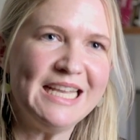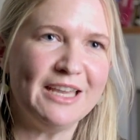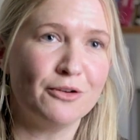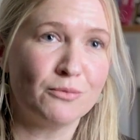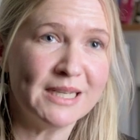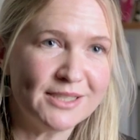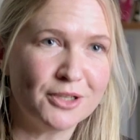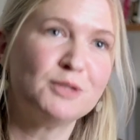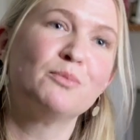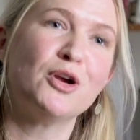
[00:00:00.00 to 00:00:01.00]
in a
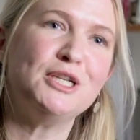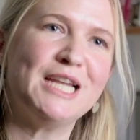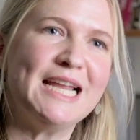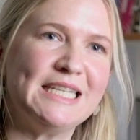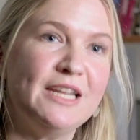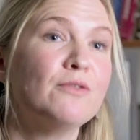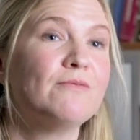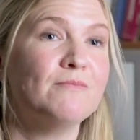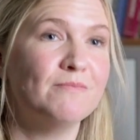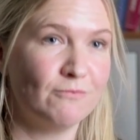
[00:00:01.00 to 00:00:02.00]
research project, in a
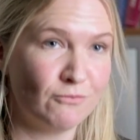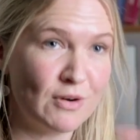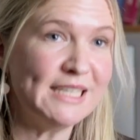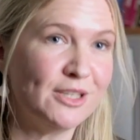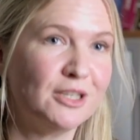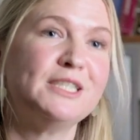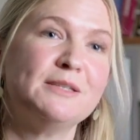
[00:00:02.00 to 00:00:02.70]
research